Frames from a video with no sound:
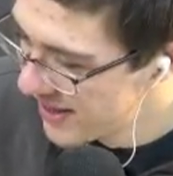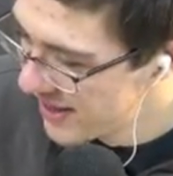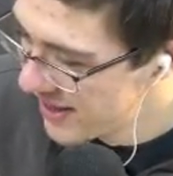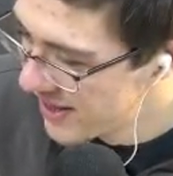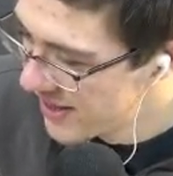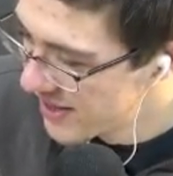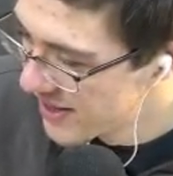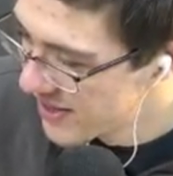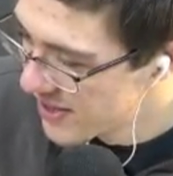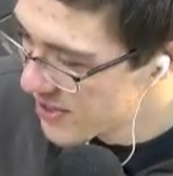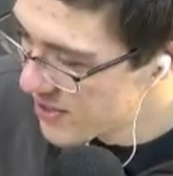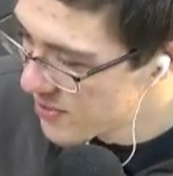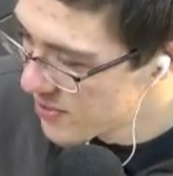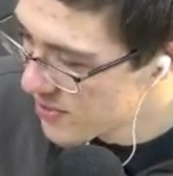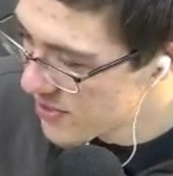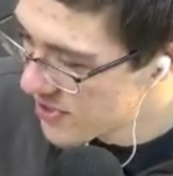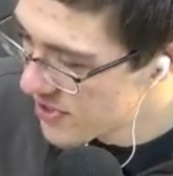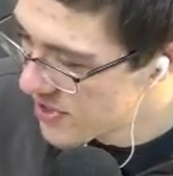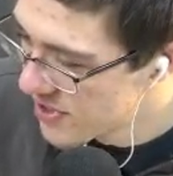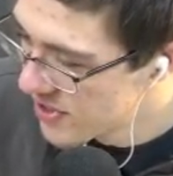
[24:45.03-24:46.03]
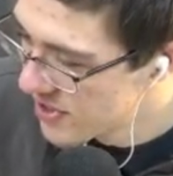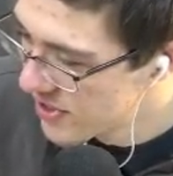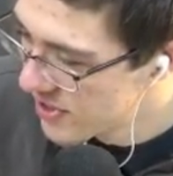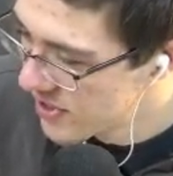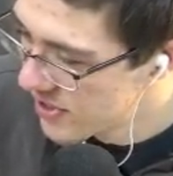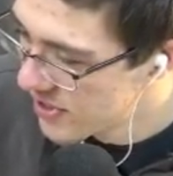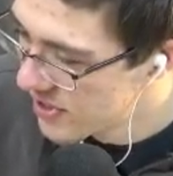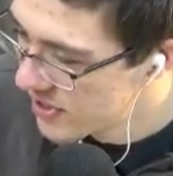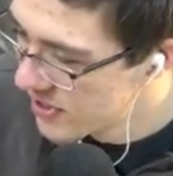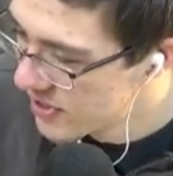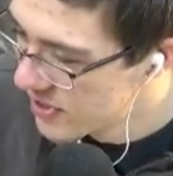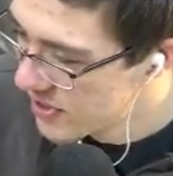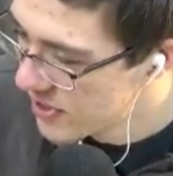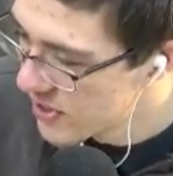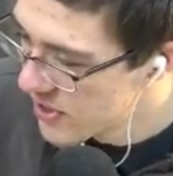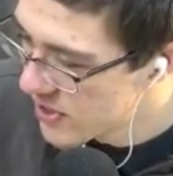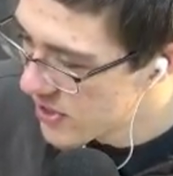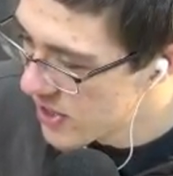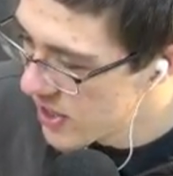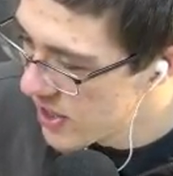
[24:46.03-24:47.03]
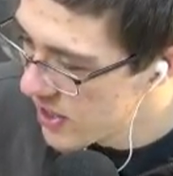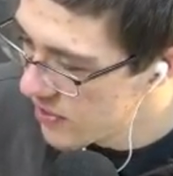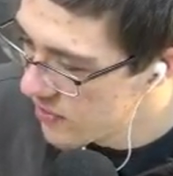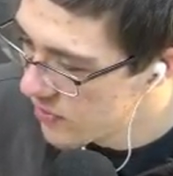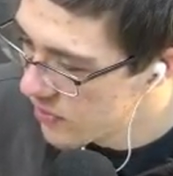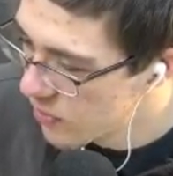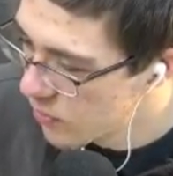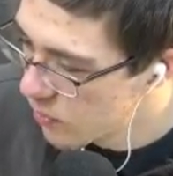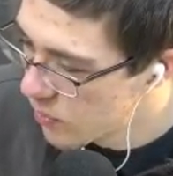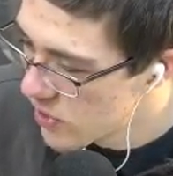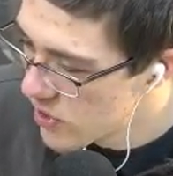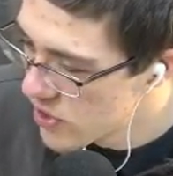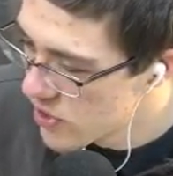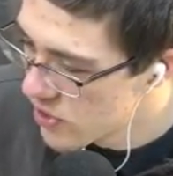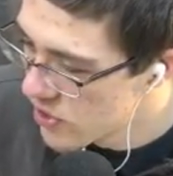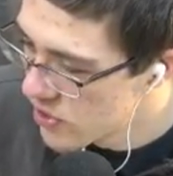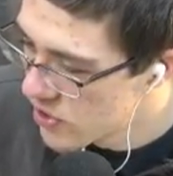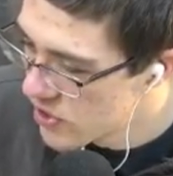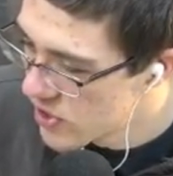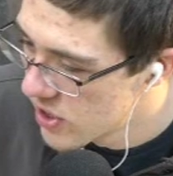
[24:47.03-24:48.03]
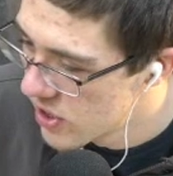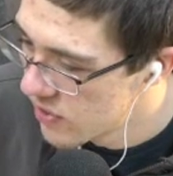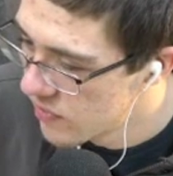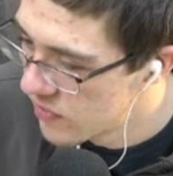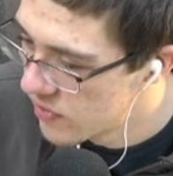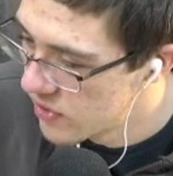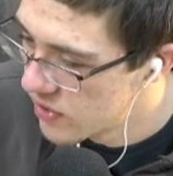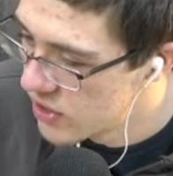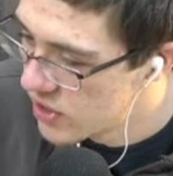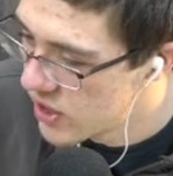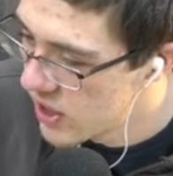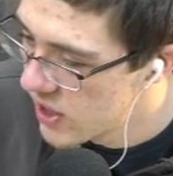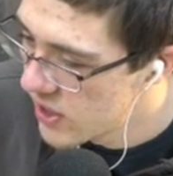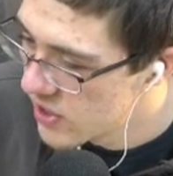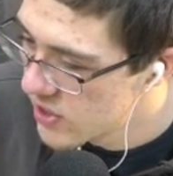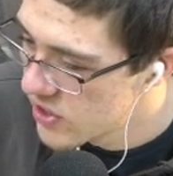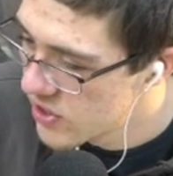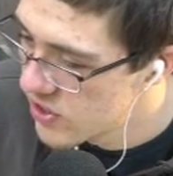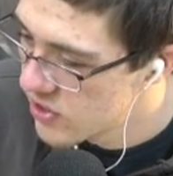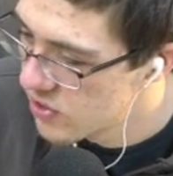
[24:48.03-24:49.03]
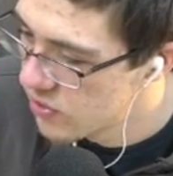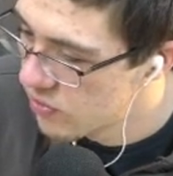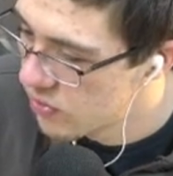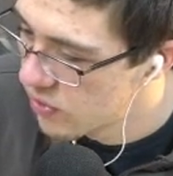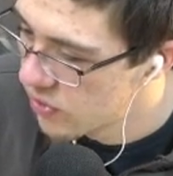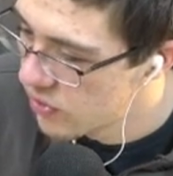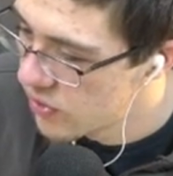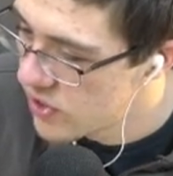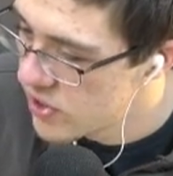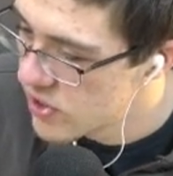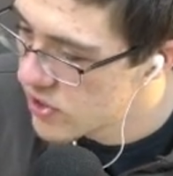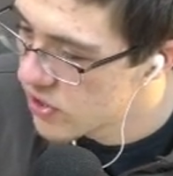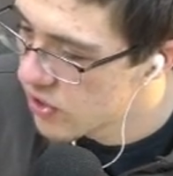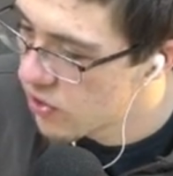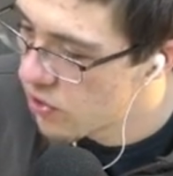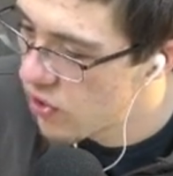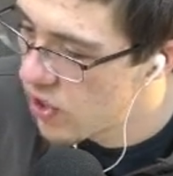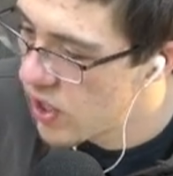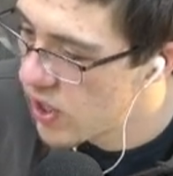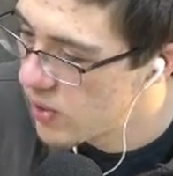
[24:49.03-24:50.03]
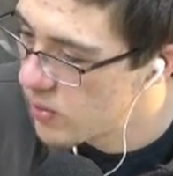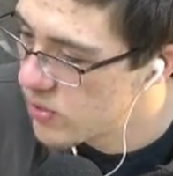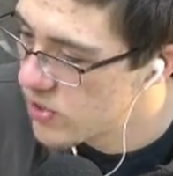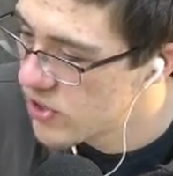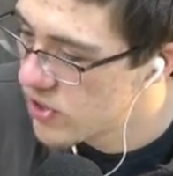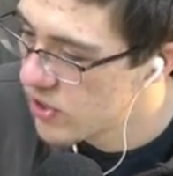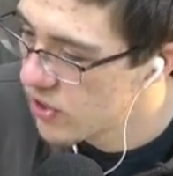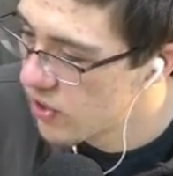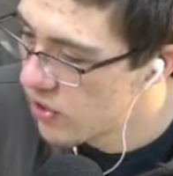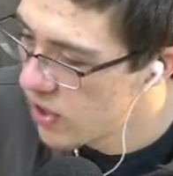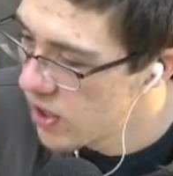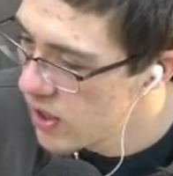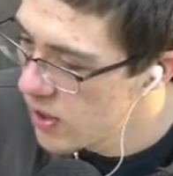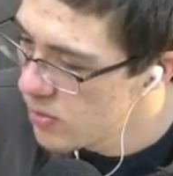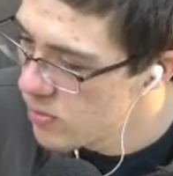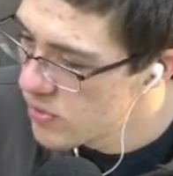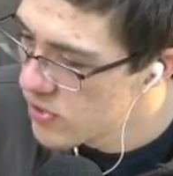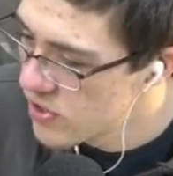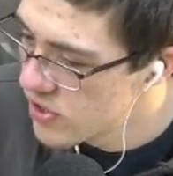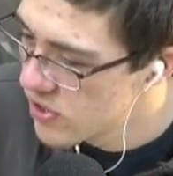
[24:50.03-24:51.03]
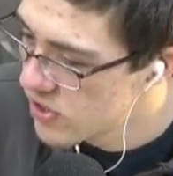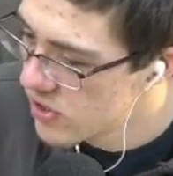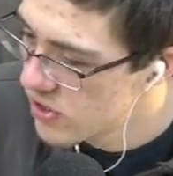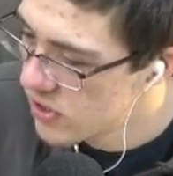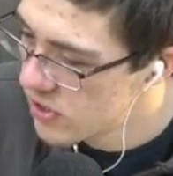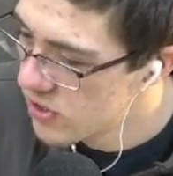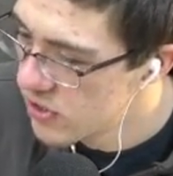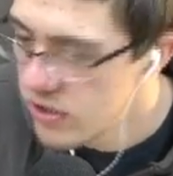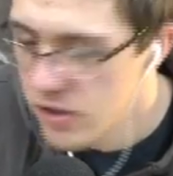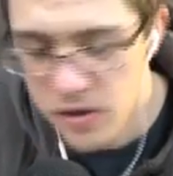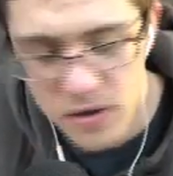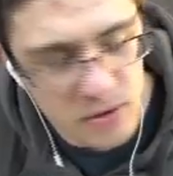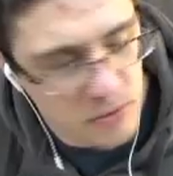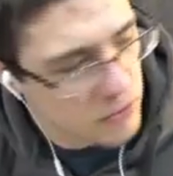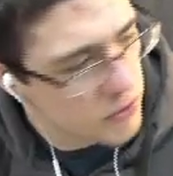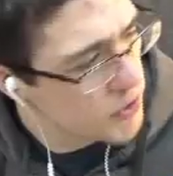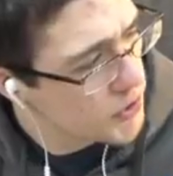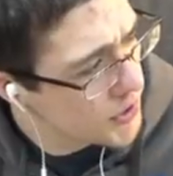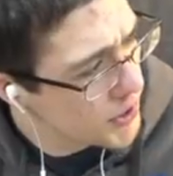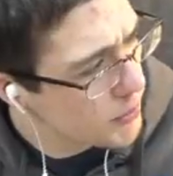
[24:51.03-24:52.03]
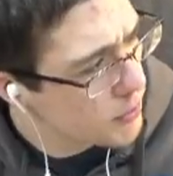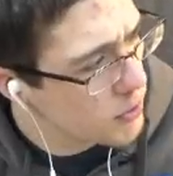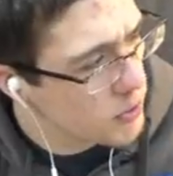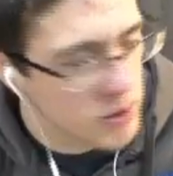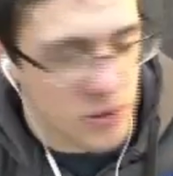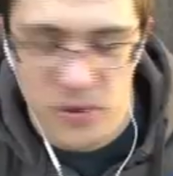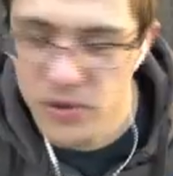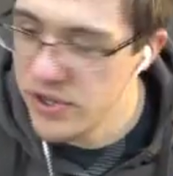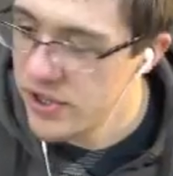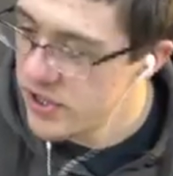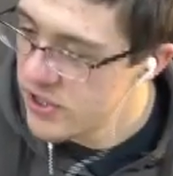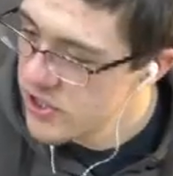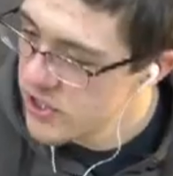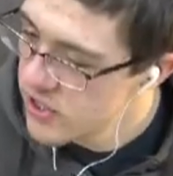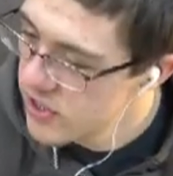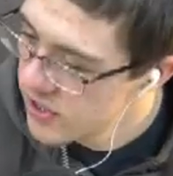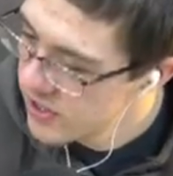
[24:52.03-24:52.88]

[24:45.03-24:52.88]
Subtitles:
this gave the wizards of the chance to release the crabs. The crabs? Well, they were released.